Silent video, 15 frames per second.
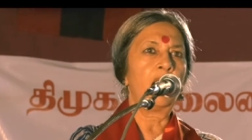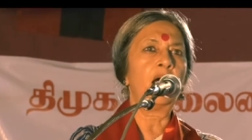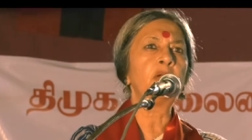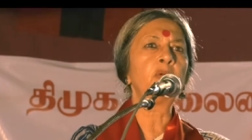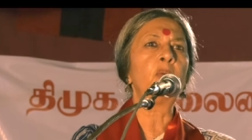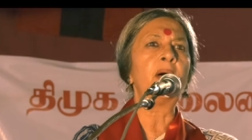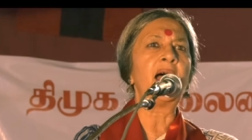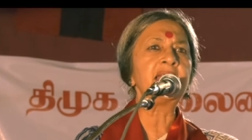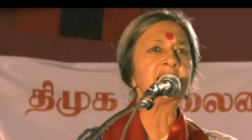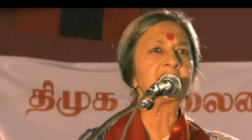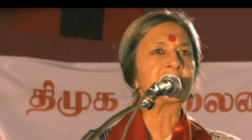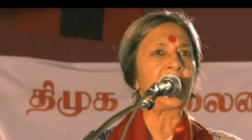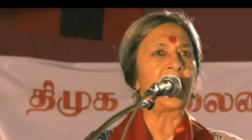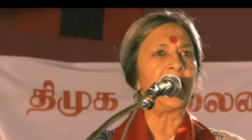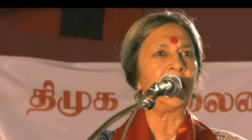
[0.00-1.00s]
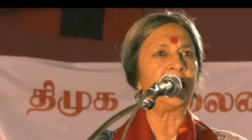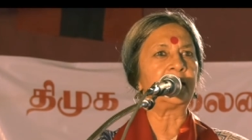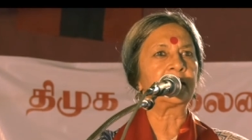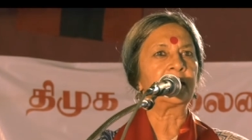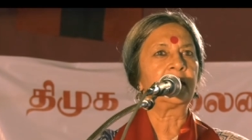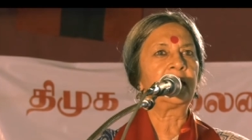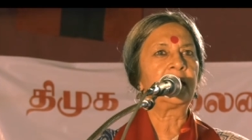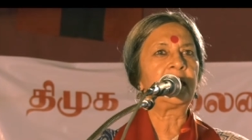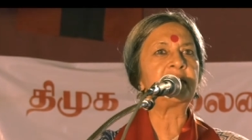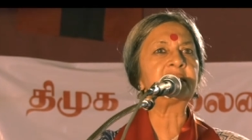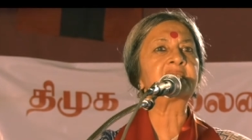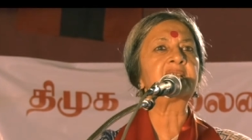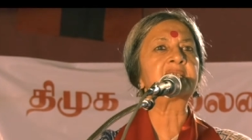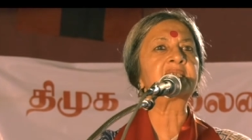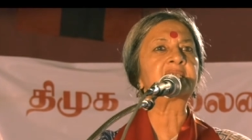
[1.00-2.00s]
On one side
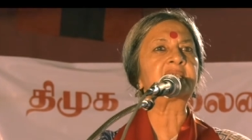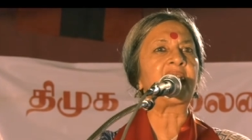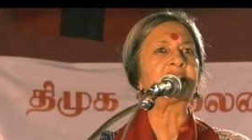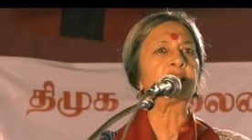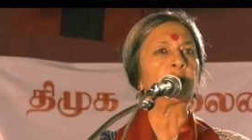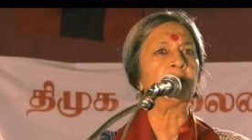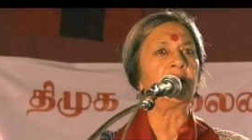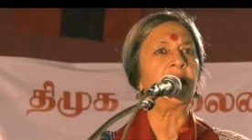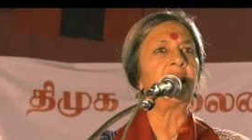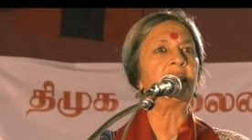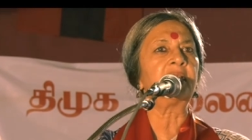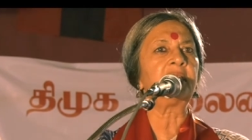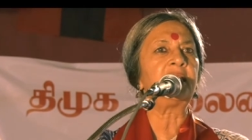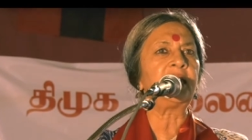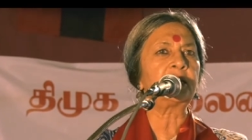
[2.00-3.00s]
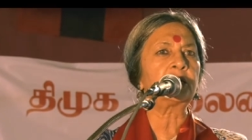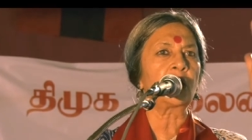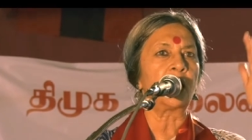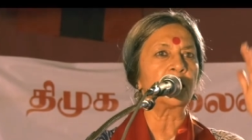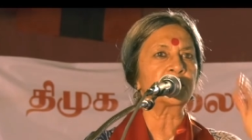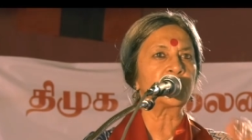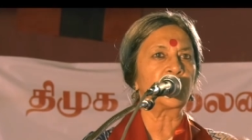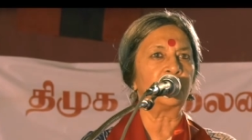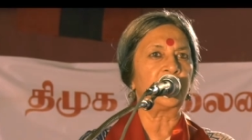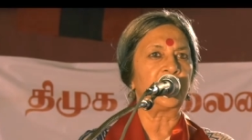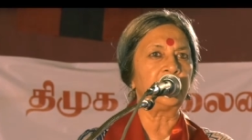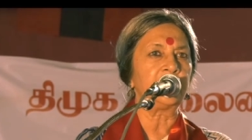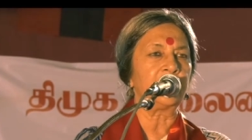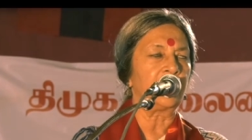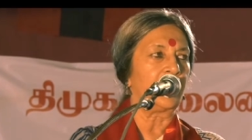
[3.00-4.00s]
is the secular ethos of
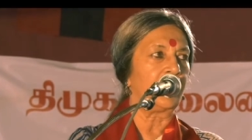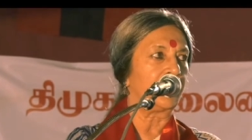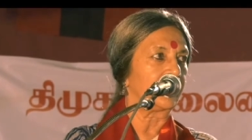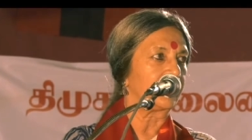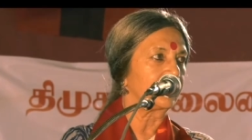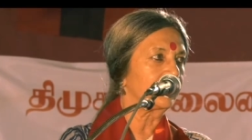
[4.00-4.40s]
India.